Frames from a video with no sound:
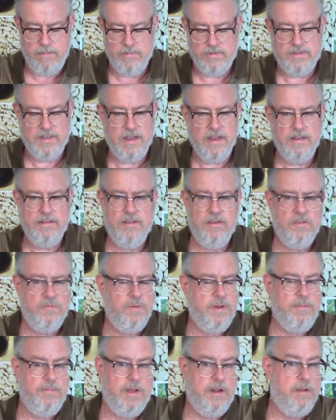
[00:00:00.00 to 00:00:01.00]
a scientist, but
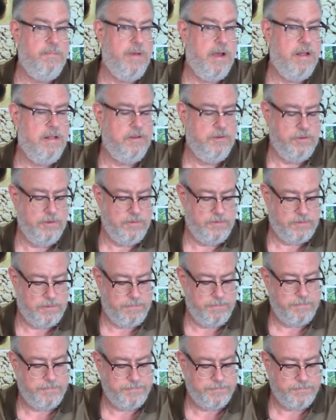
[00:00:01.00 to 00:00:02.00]
I'm not a biologist.
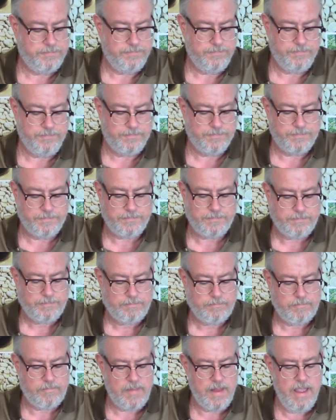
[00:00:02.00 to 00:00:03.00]

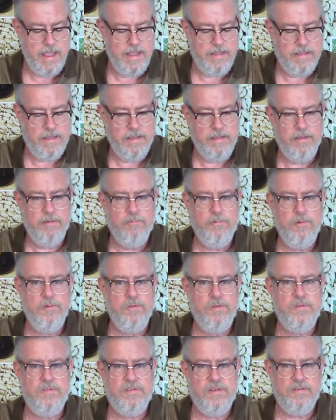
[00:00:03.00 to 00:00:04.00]
And then the
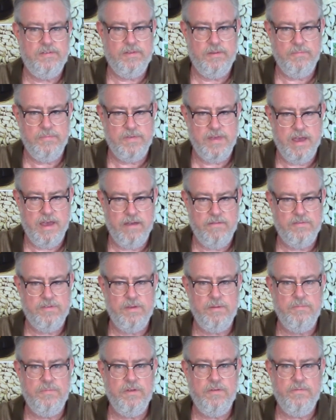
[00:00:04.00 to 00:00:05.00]
root systems have
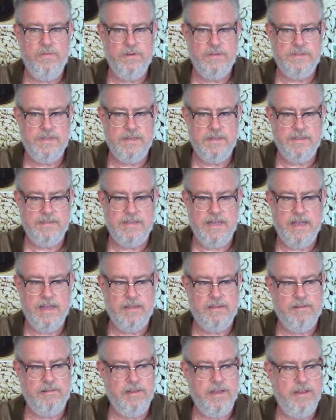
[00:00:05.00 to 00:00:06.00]
some differences
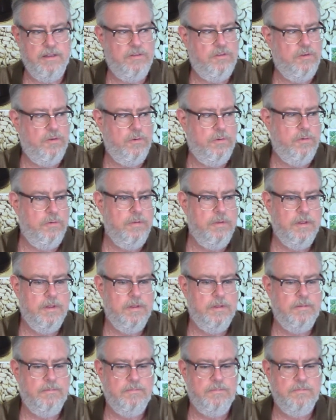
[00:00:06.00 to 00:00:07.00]
that lead to
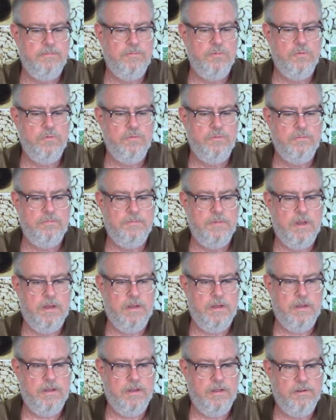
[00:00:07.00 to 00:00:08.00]

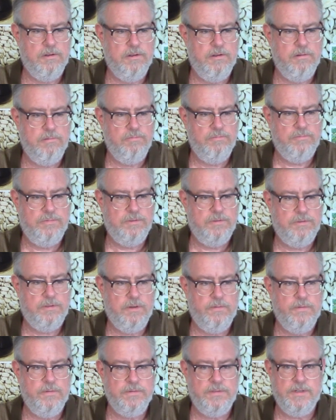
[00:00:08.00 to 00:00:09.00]
uh,
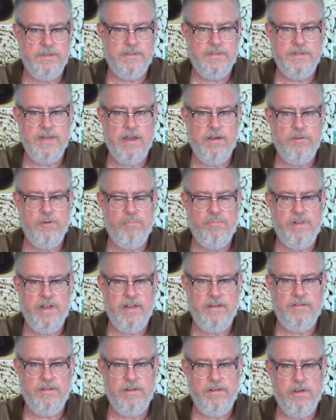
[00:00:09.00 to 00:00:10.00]
differences in how they're
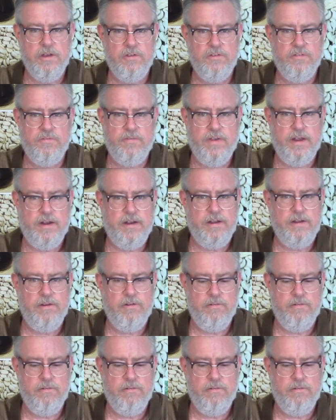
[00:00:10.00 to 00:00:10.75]
planted, cultivated, and